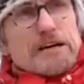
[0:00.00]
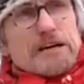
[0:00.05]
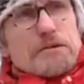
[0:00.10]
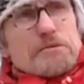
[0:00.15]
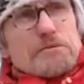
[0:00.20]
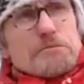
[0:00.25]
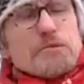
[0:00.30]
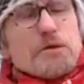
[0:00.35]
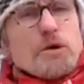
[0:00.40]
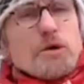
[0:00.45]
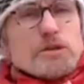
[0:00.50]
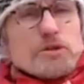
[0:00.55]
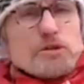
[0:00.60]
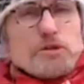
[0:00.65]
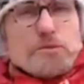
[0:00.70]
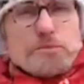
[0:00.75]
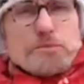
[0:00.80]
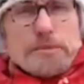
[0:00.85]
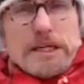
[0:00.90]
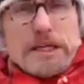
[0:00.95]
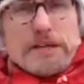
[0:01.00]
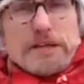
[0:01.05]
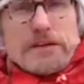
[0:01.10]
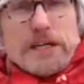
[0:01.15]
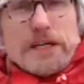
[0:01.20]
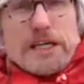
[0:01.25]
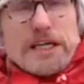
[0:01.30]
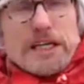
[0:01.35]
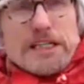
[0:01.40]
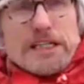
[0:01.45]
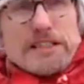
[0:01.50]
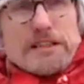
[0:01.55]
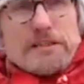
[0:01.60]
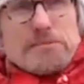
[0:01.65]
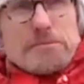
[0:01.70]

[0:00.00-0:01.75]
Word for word: more to mirror the